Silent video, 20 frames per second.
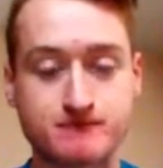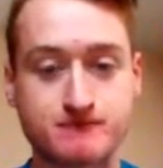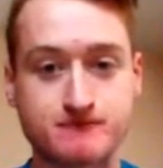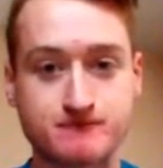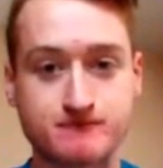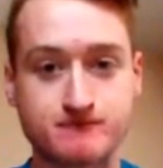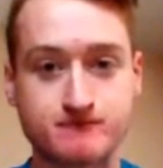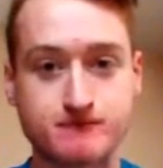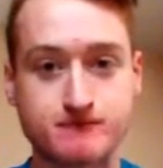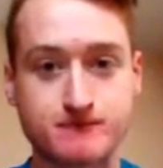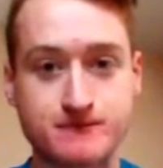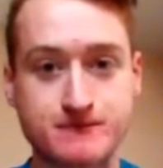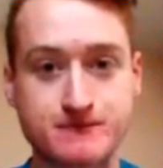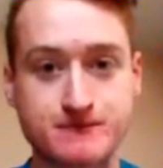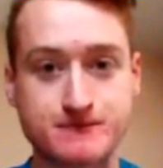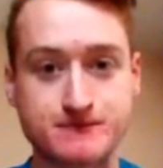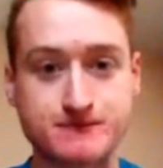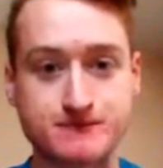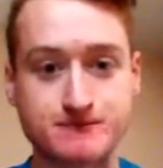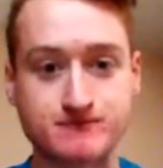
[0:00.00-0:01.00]

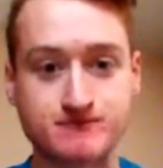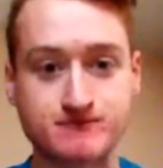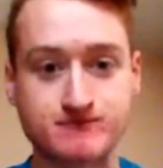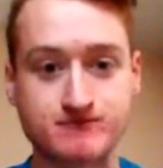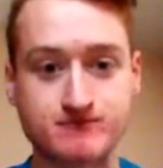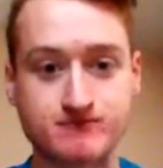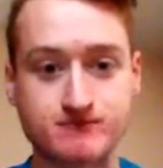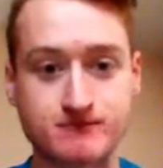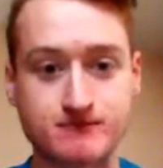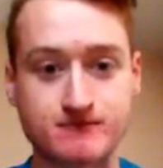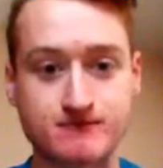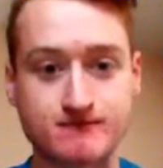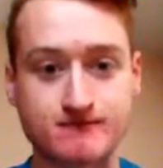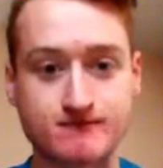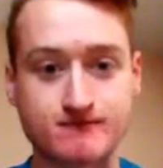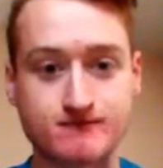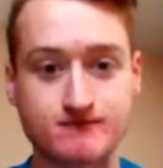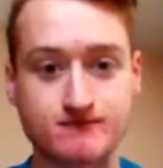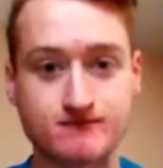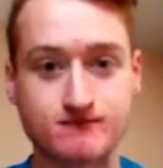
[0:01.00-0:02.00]

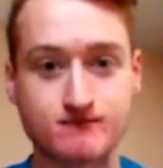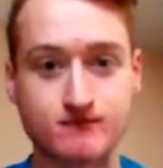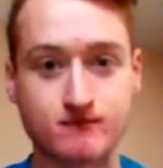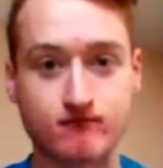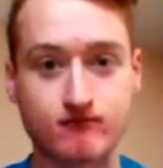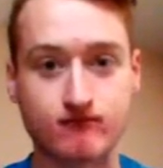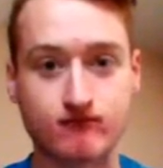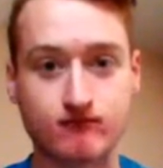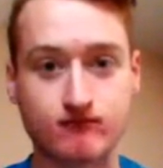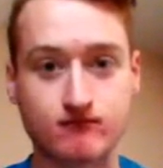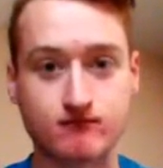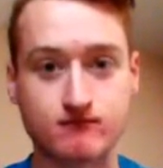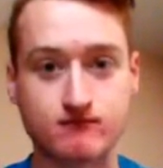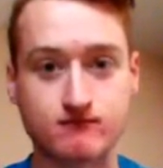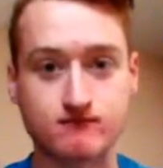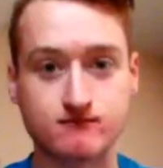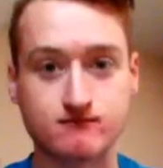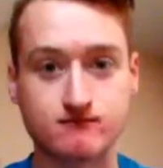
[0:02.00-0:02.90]
The person shown says nothing.